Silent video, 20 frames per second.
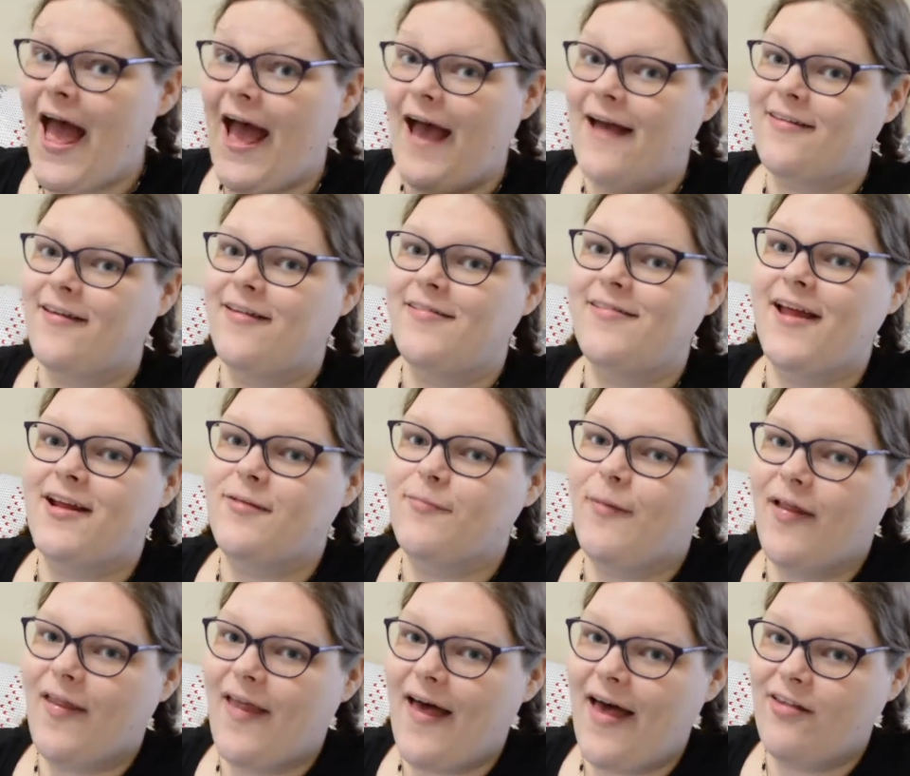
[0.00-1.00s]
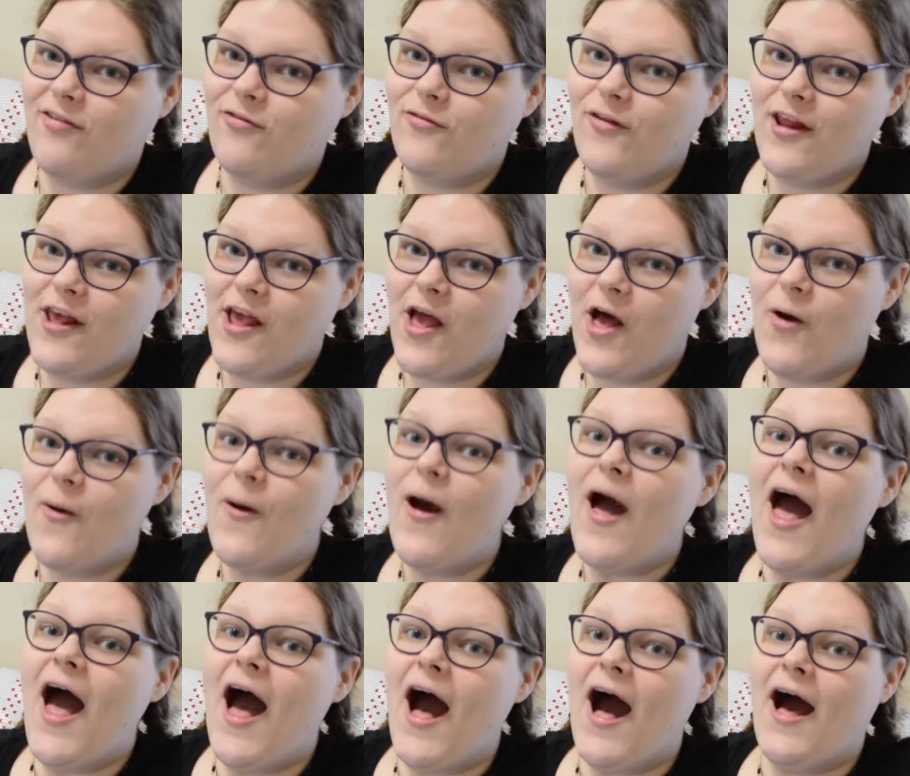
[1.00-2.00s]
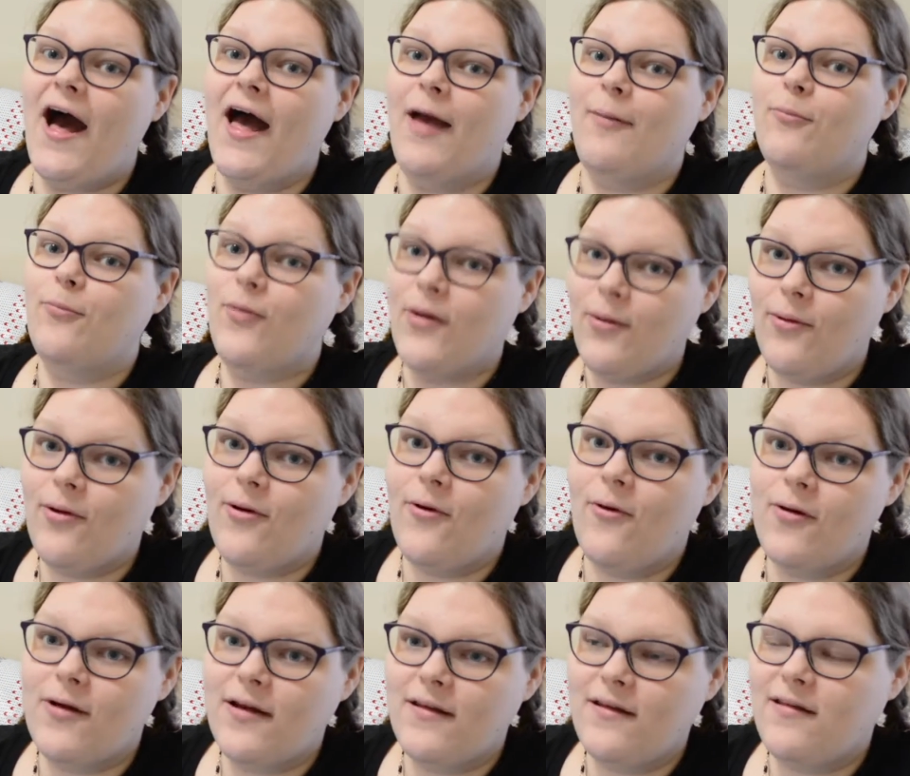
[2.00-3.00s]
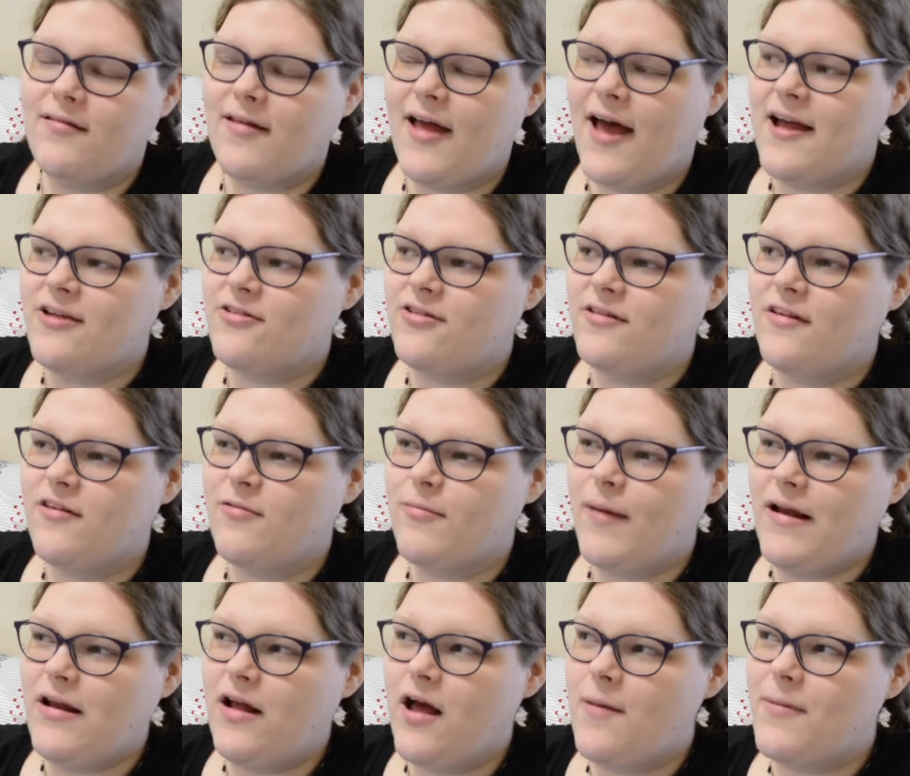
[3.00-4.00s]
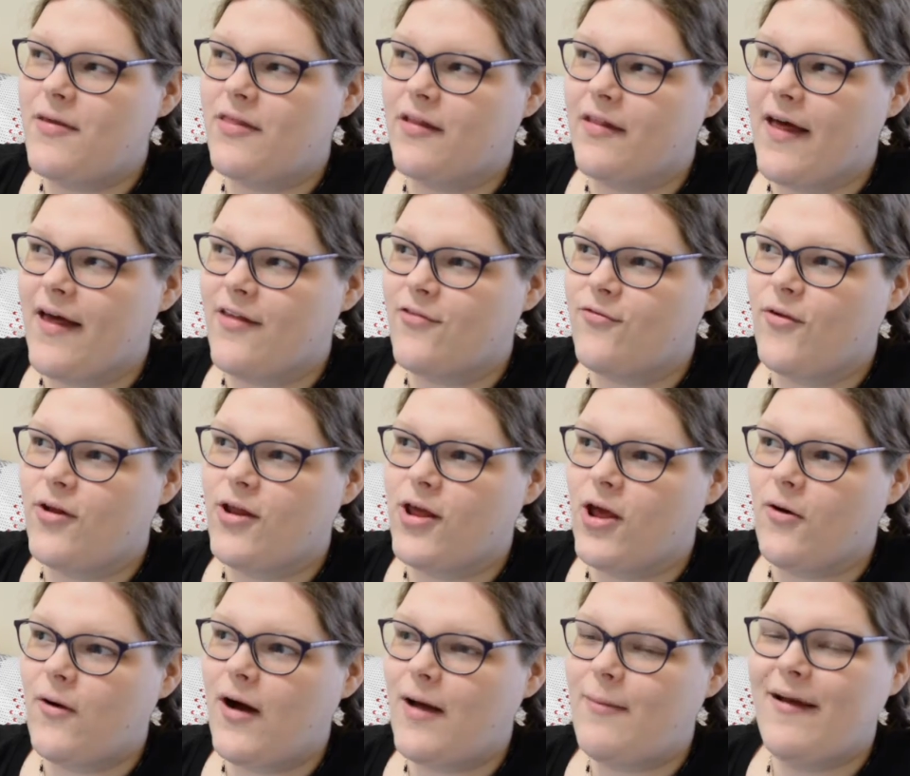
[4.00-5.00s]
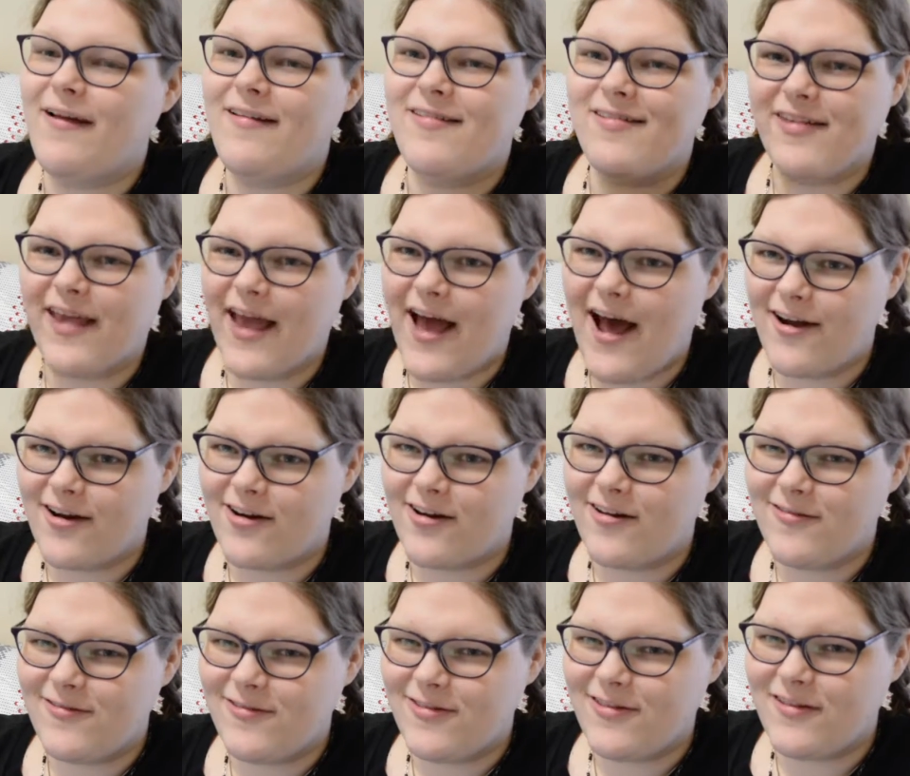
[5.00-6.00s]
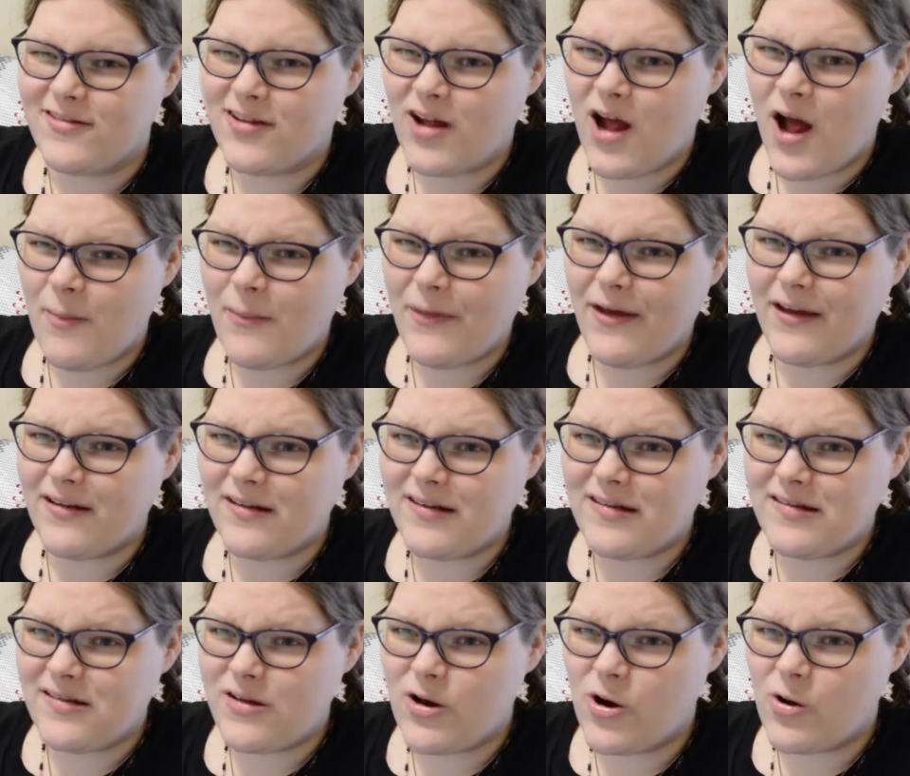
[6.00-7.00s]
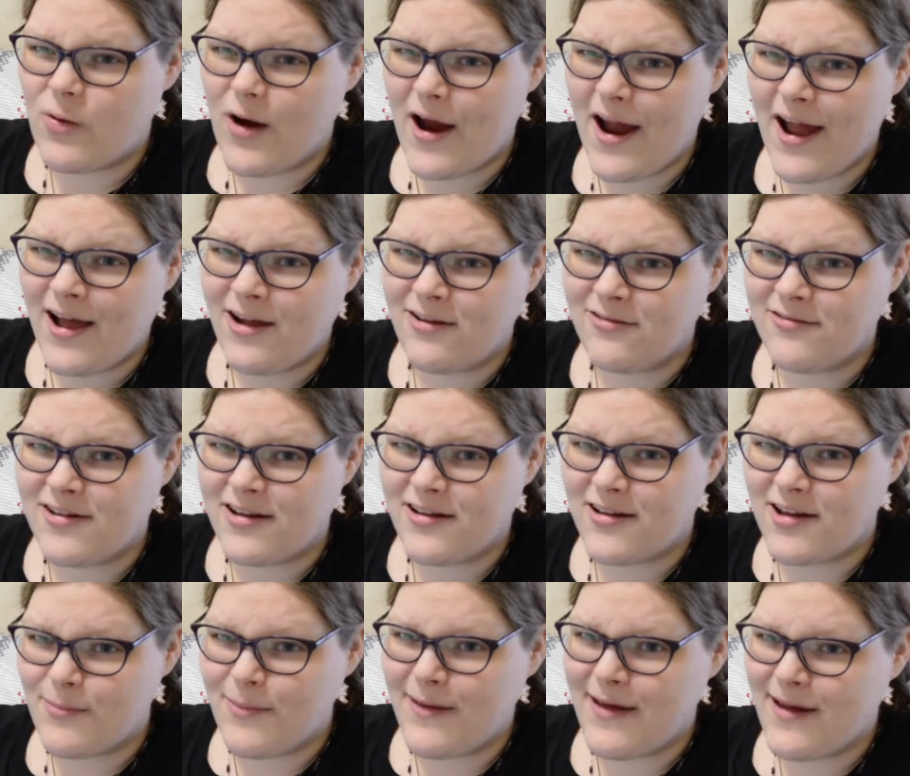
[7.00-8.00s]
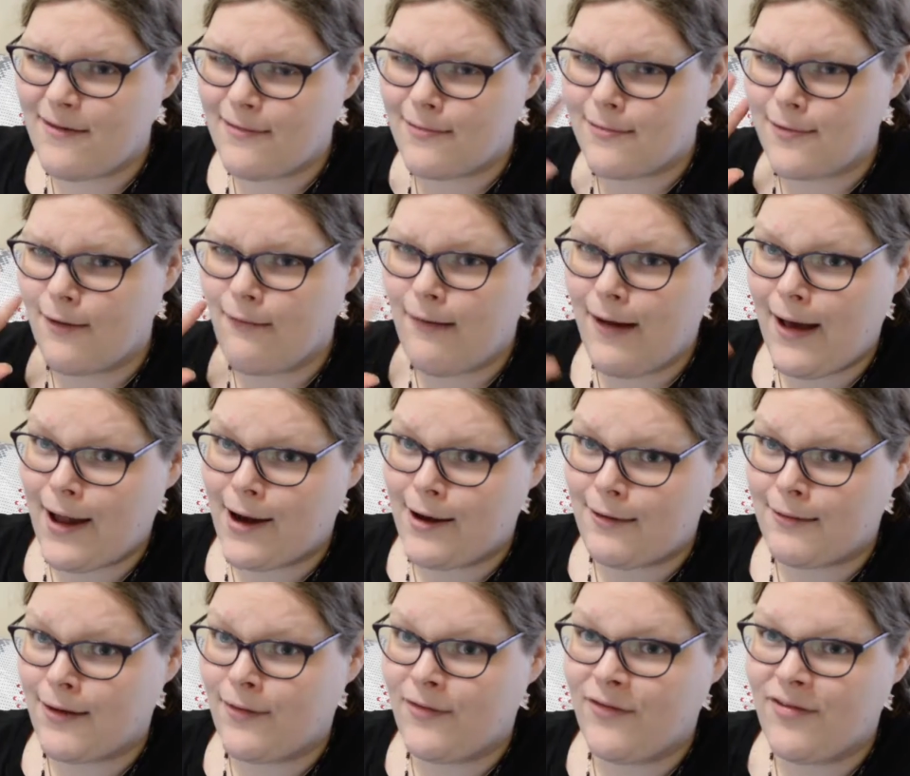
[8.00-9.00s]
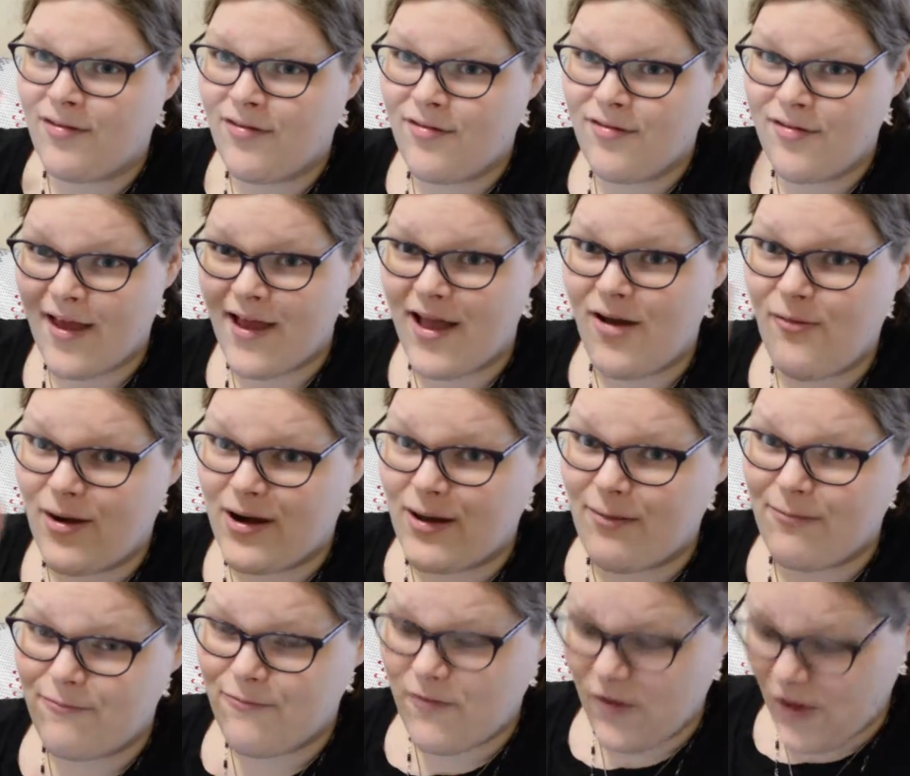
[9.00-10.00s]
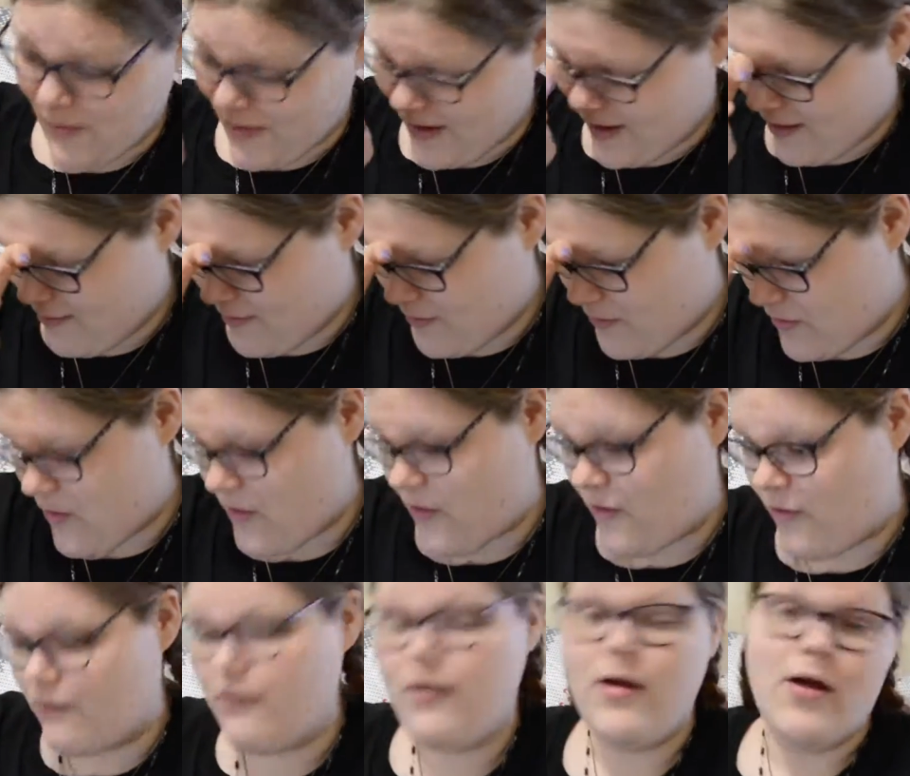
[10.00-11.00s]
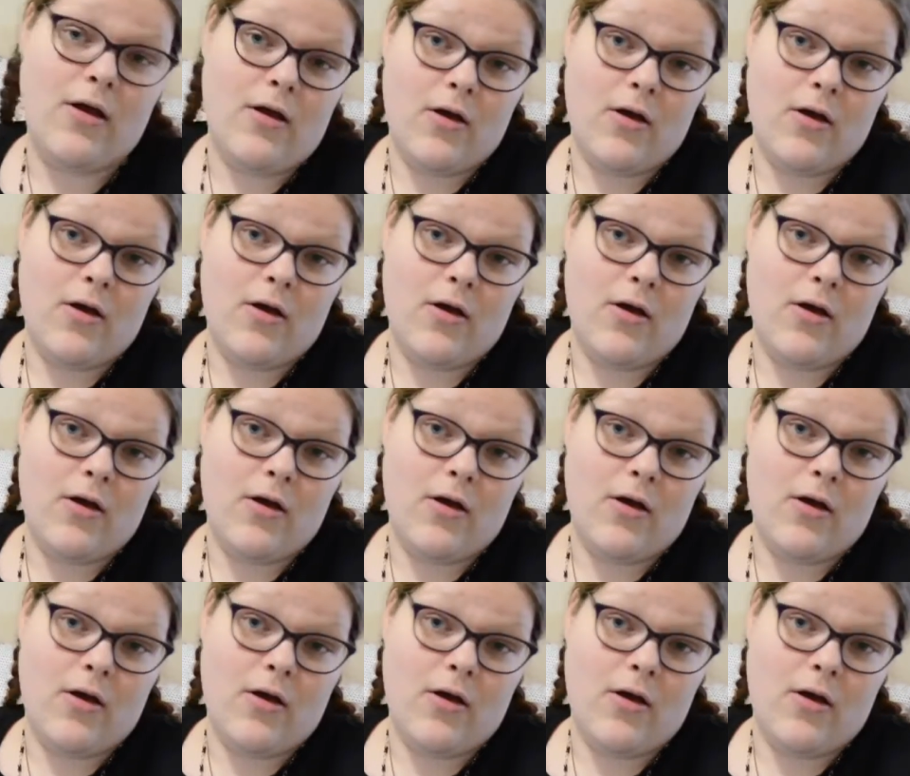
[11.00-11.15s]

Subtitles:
As I said in my last video, I'm pre-recording these. Actually, this might not be the last video. I might scatter the topics around a little bit, so I don't know. This is the second one I'm filming, so